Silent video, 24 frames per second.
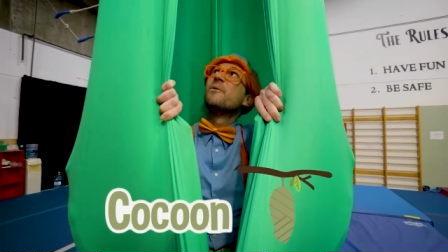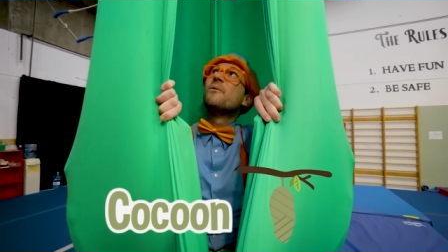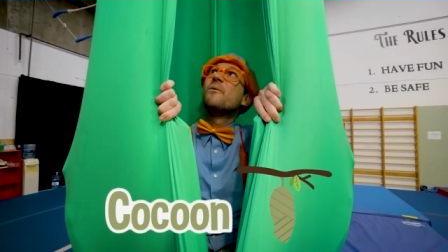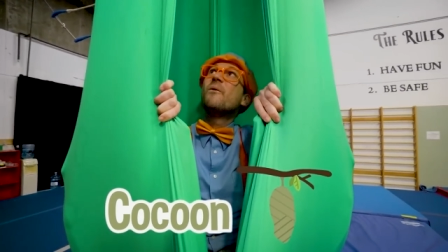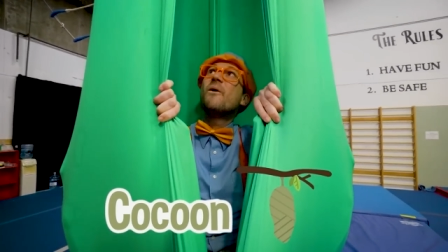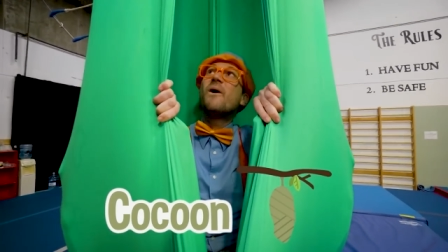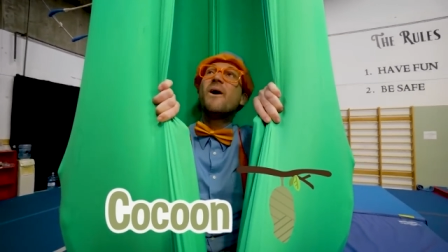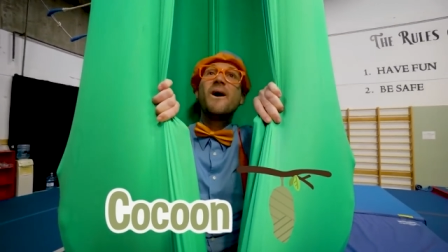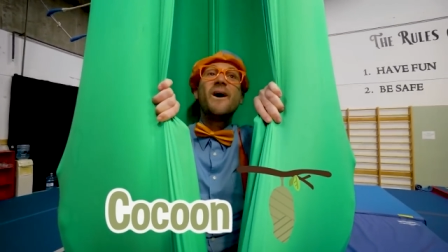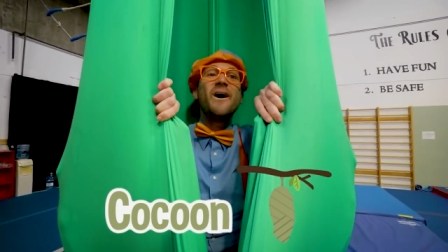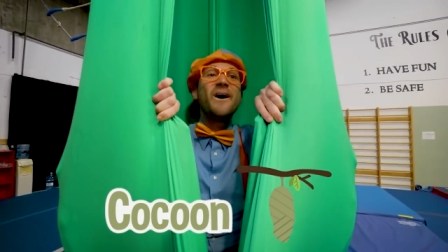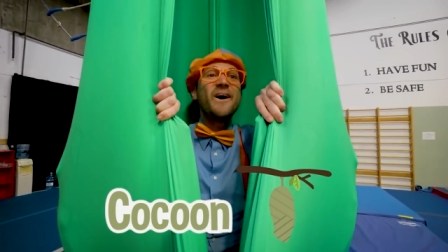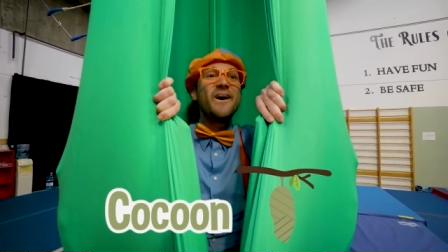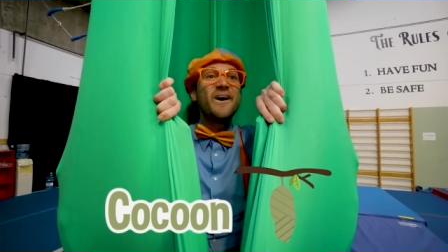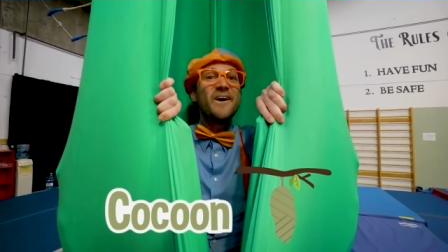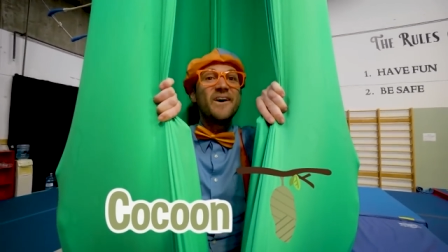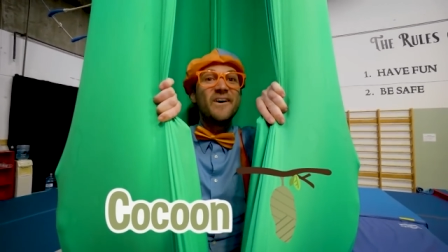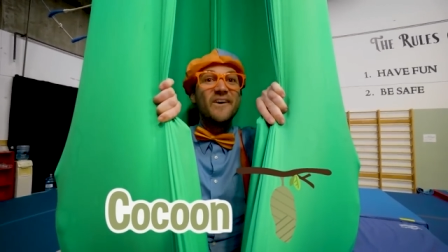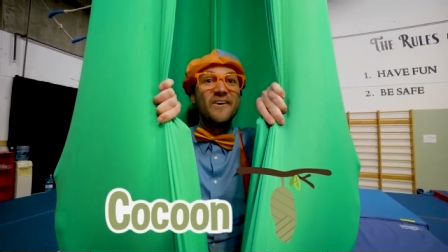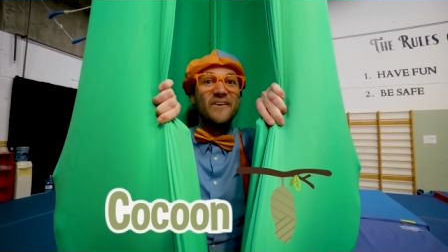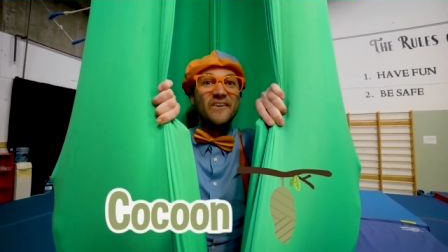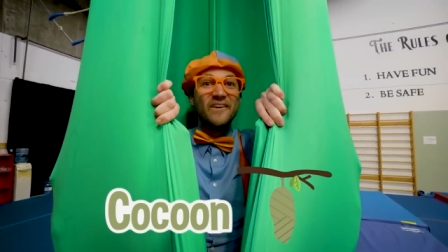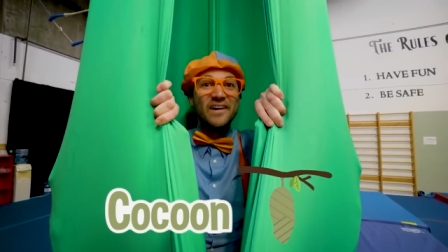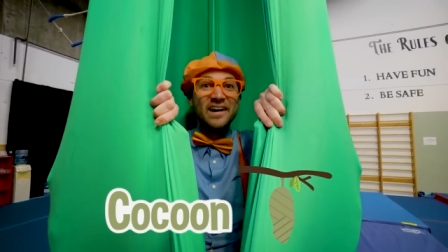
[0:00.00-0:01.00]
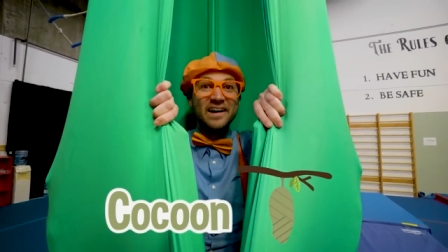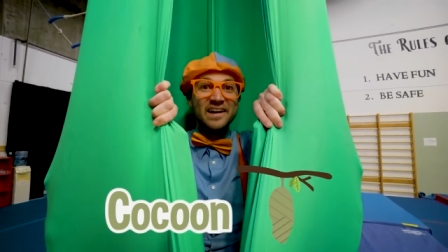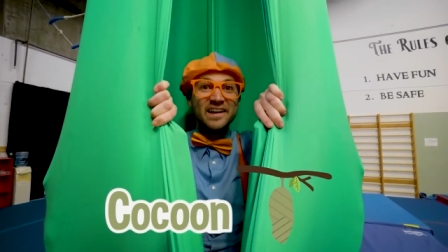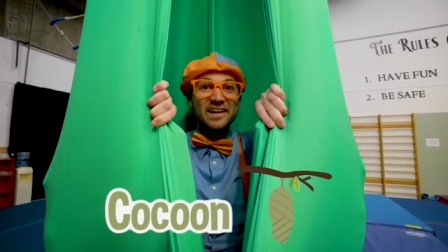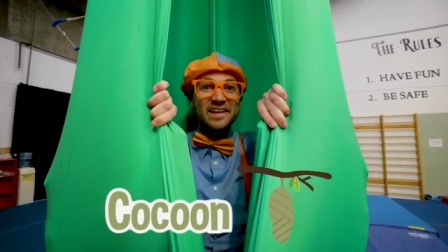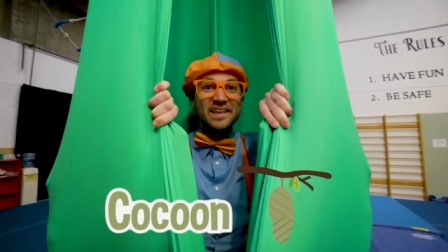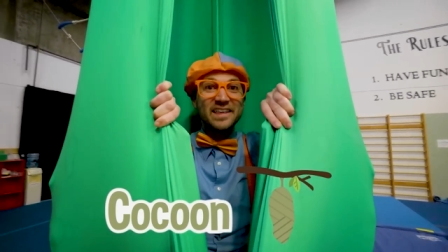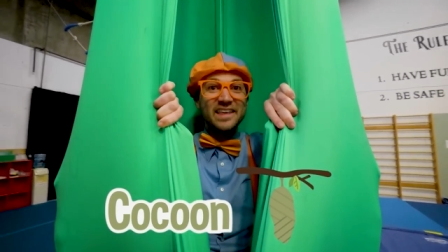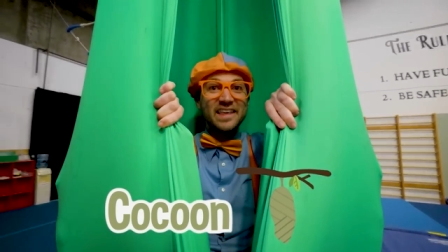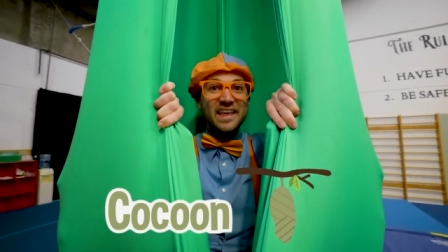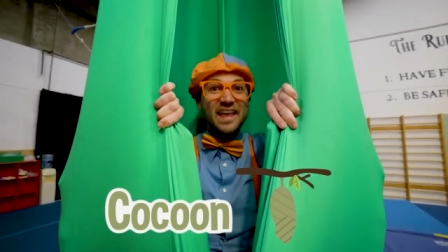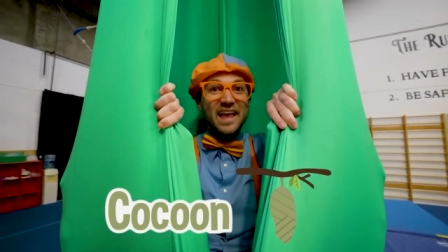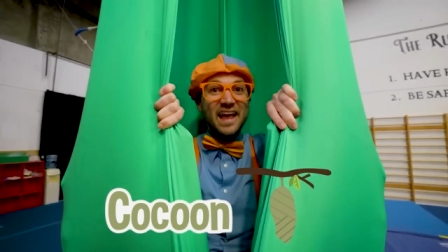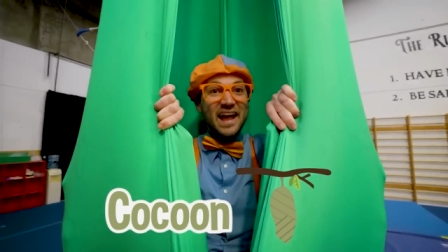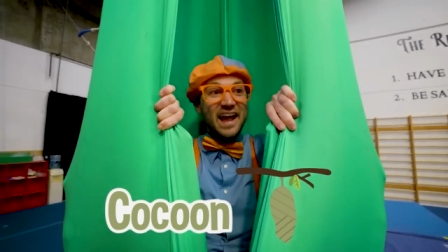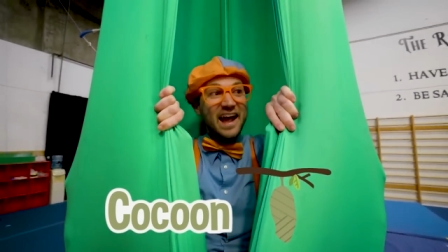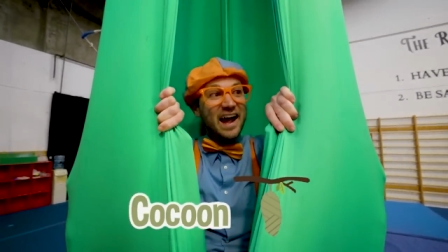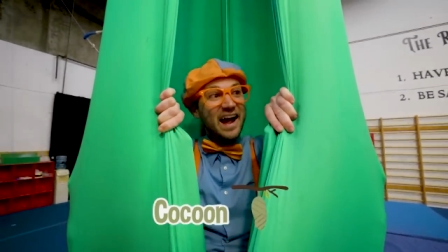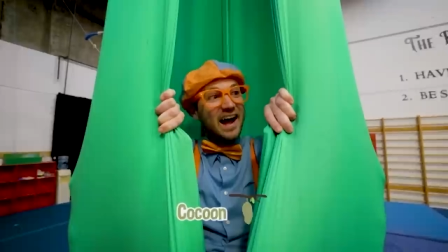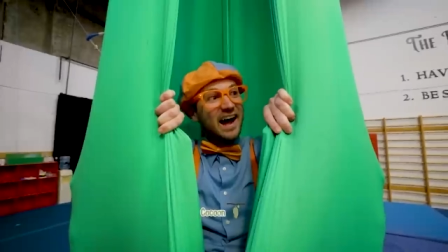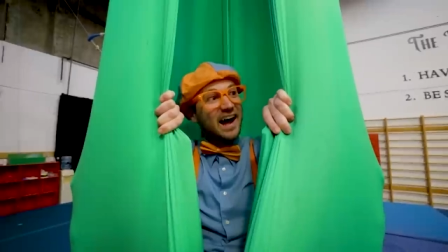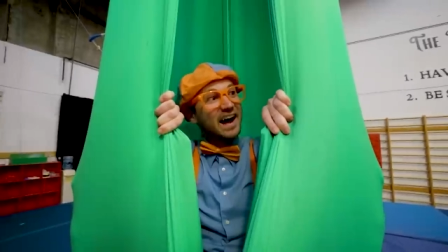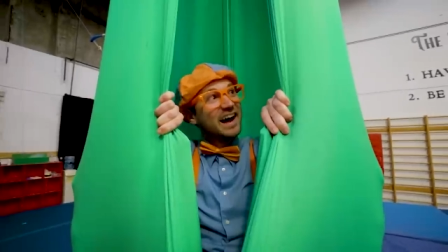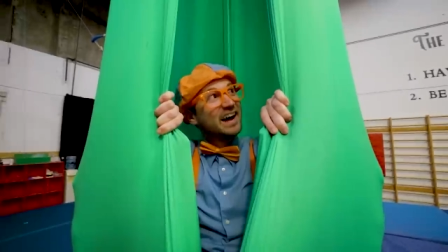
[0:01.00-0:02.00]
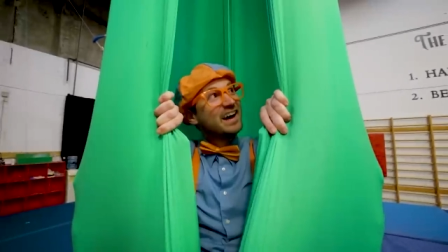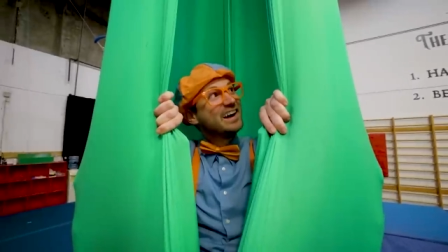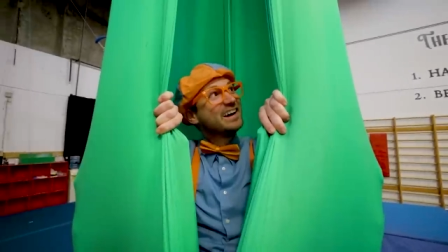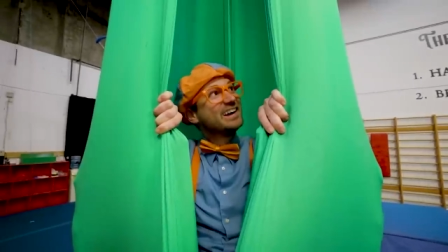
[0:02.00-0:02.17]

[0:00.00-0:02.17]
Whoa! Yeah.